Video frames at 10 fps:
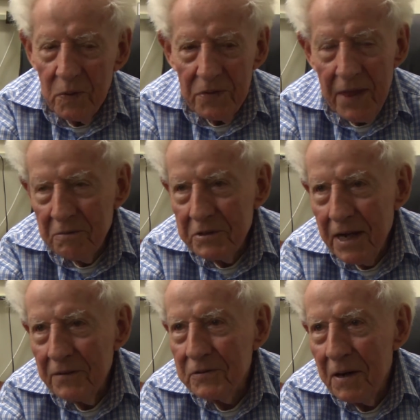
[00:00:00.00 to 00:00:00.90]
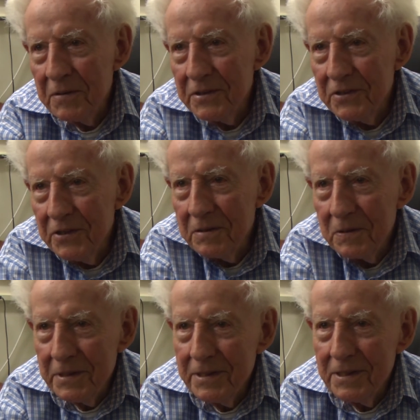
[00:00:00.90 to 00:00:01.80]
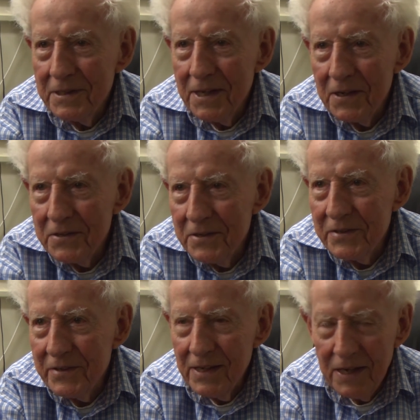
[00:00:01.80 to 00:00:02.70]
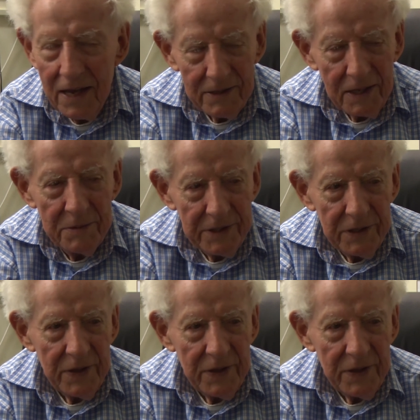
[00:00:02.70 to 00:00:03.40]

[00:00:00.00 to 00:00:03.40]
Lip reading: That was after I was a general in intelligence. They let me do